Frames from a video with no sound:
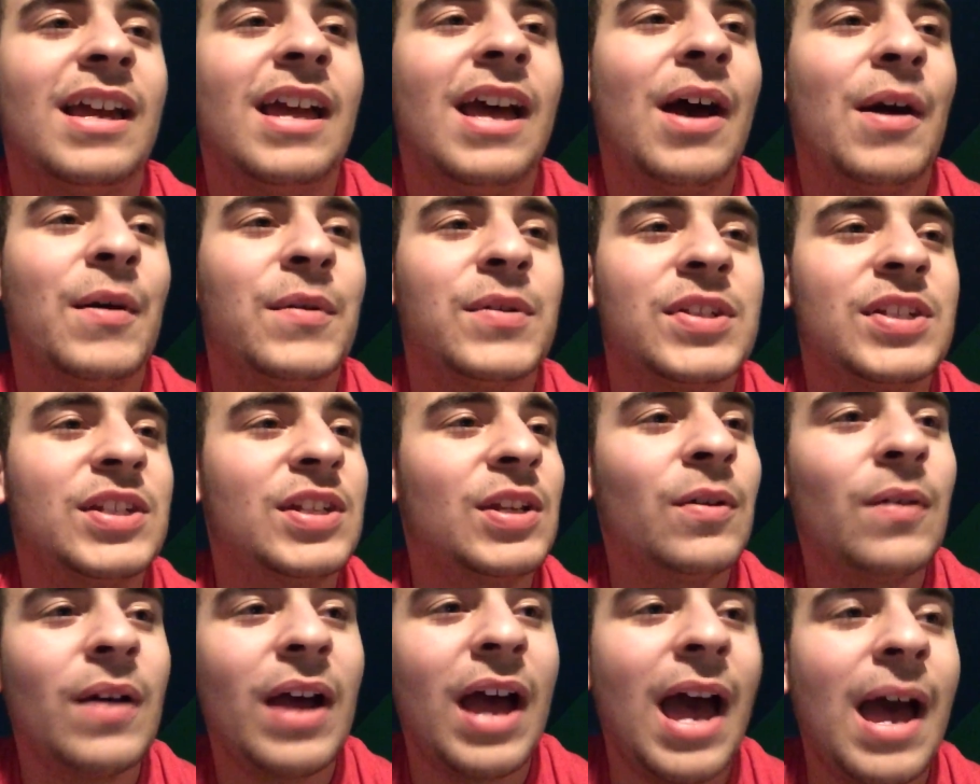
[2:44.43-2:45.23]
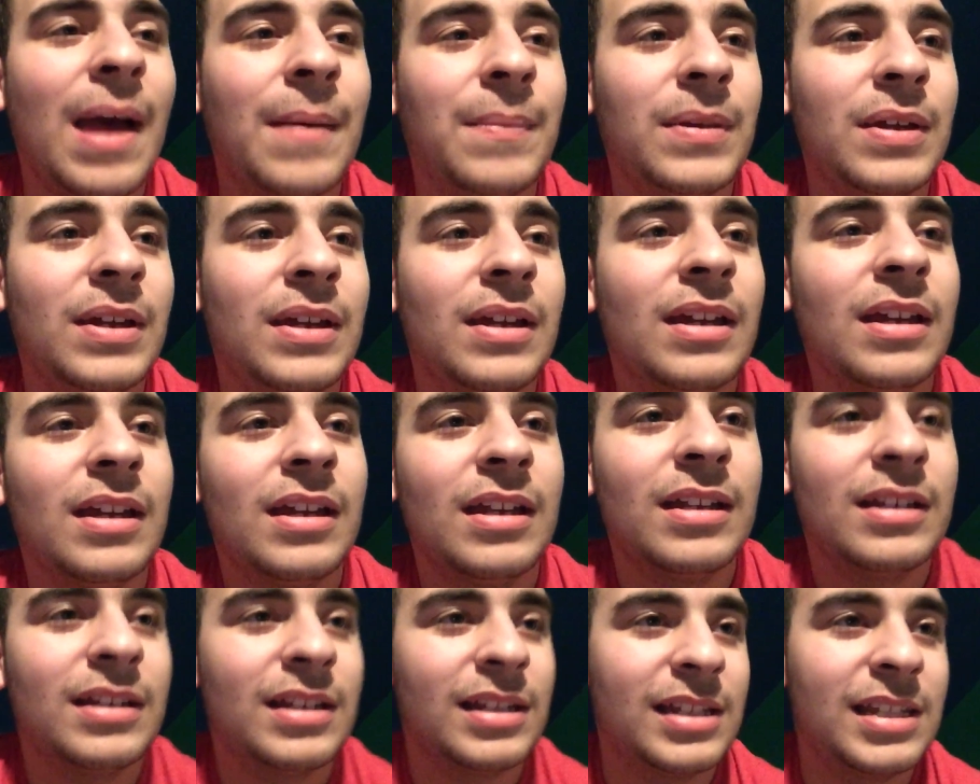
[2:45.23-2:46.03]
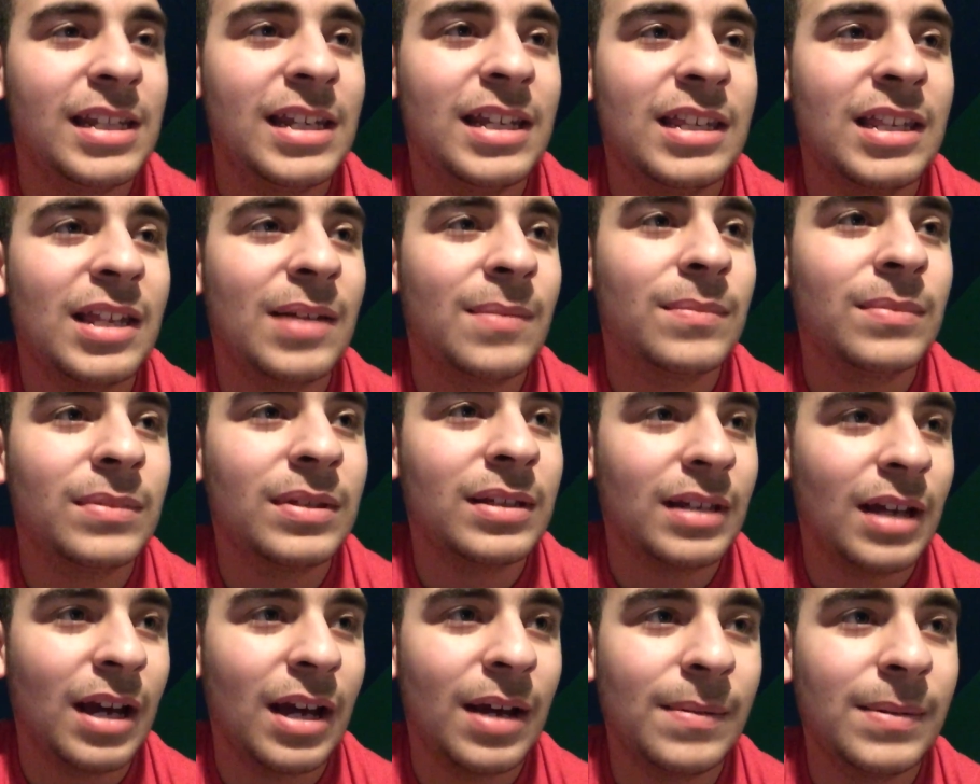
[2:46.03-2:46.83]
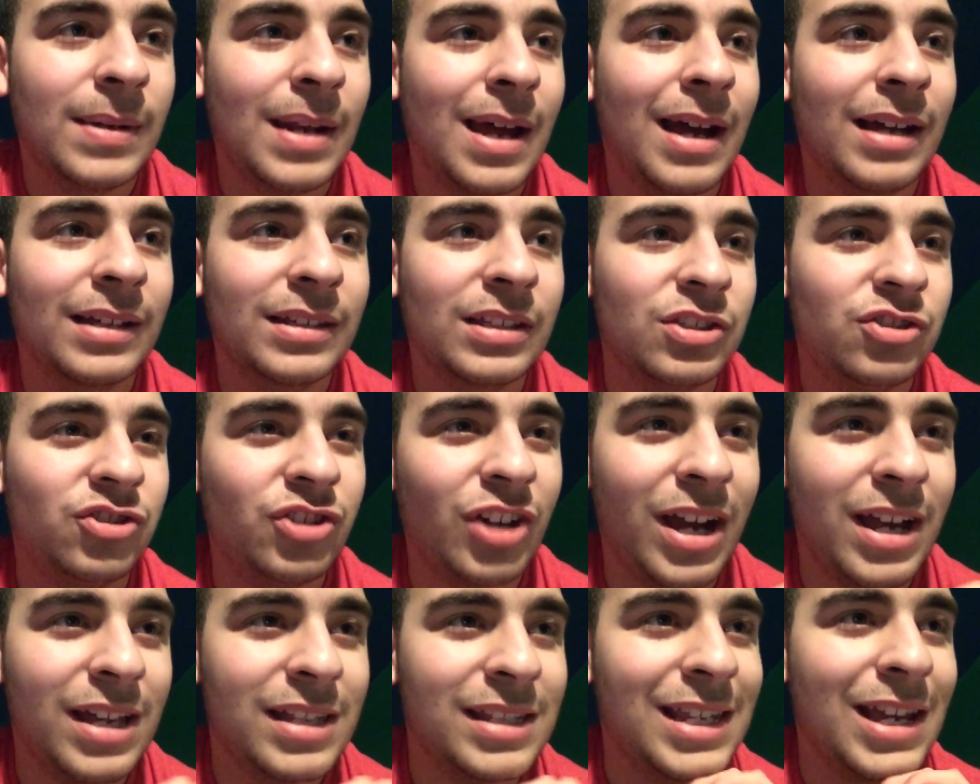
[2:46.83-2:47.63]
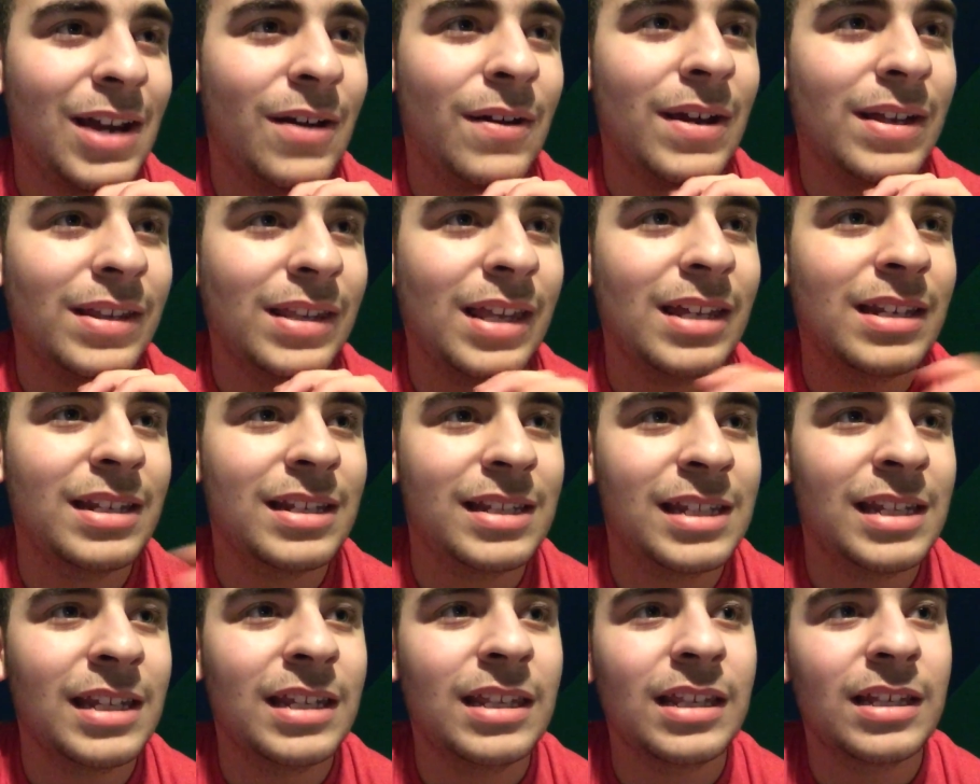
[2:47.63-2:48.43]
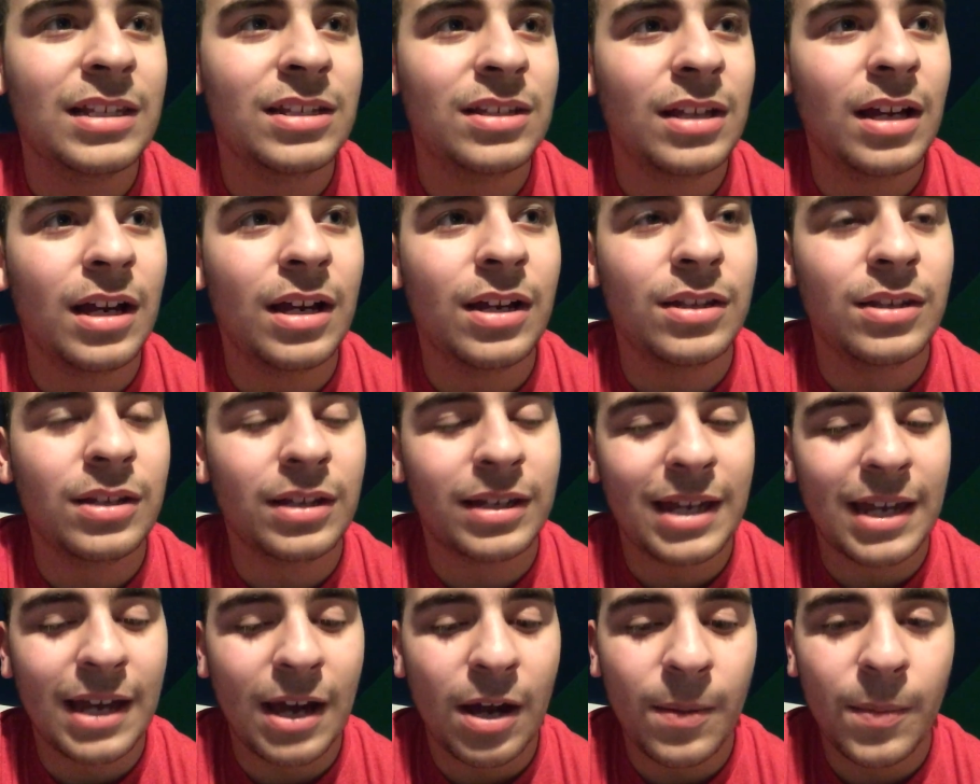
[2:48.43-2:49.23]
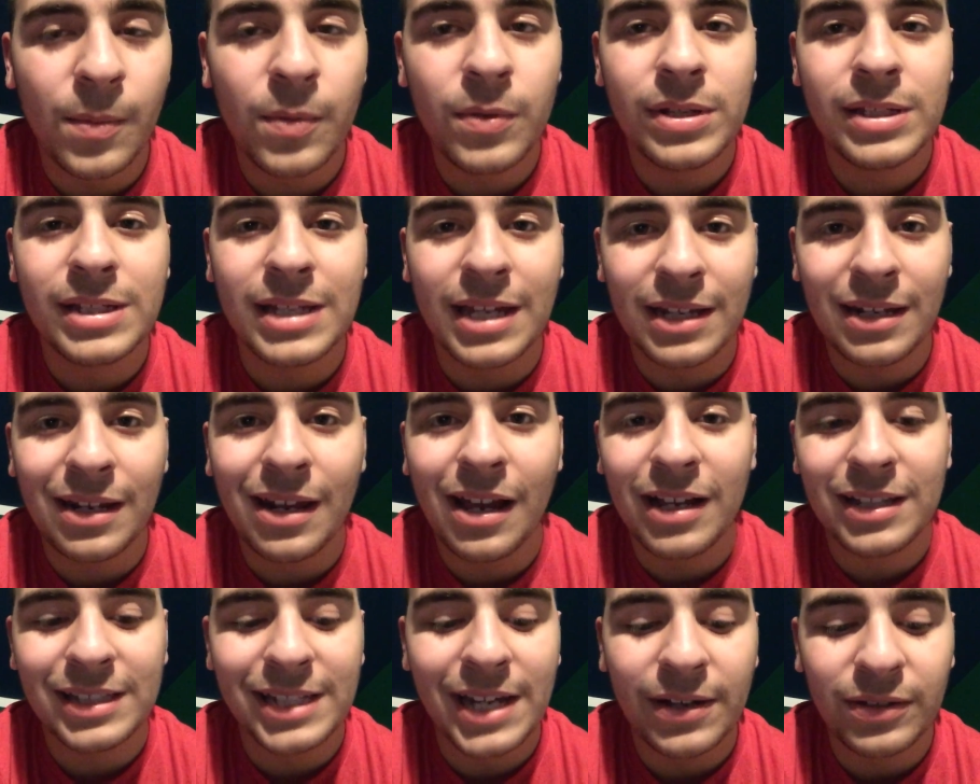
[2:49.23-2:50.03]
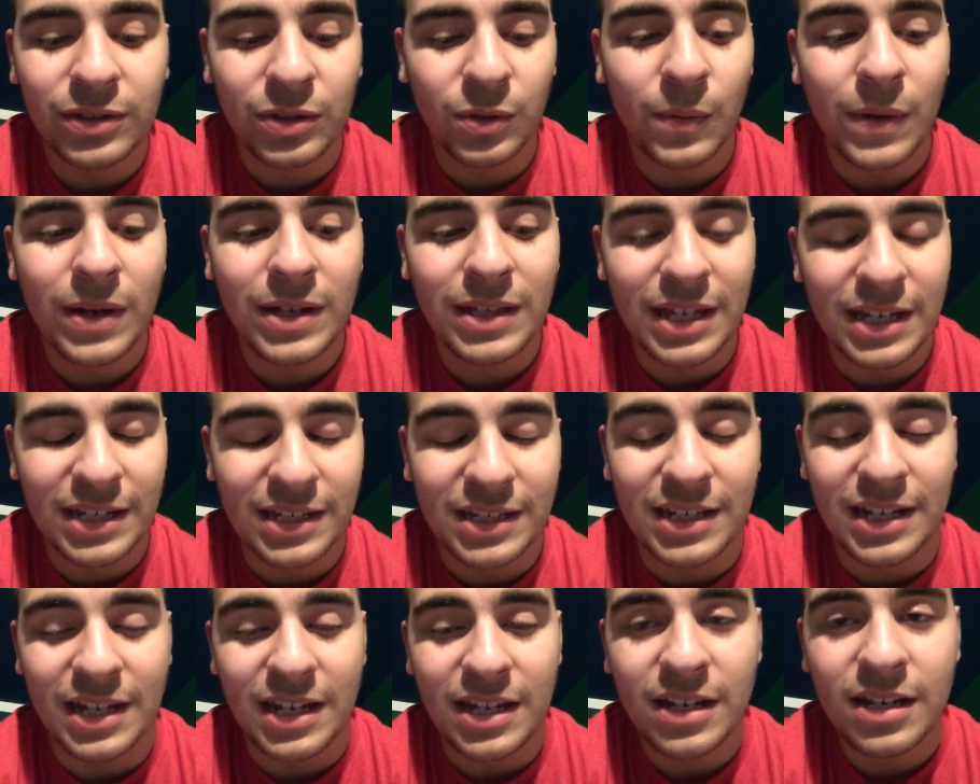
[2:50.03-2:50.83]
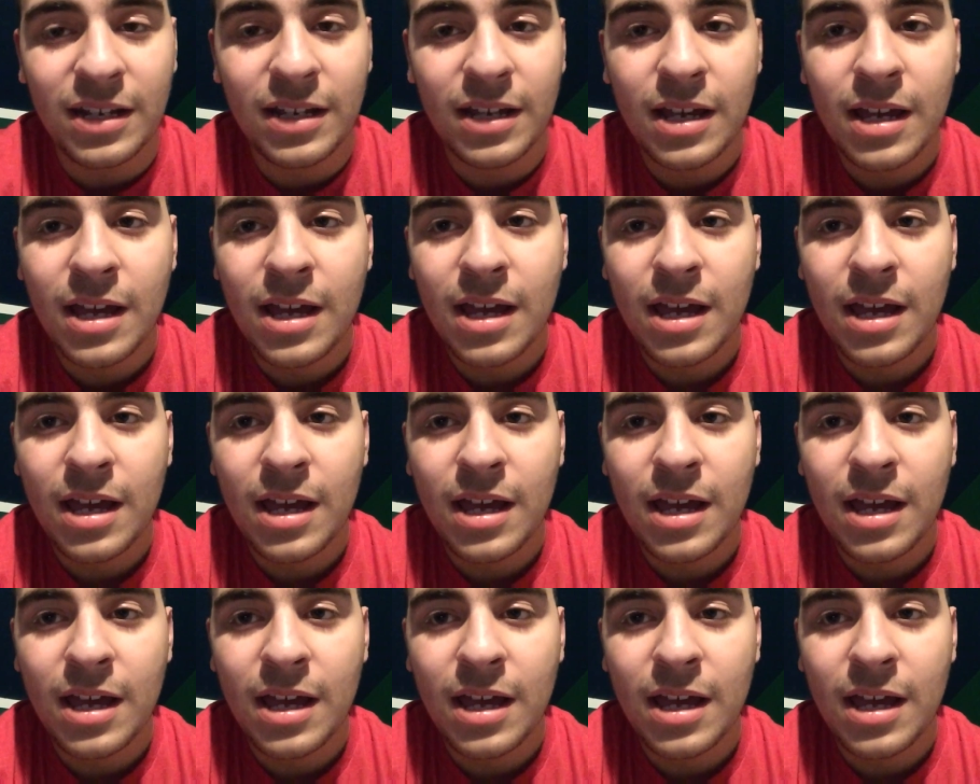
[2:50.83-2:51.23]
I was so happy to see them knock the Giants out, and then to see the Cowboys get knocked out the way they did.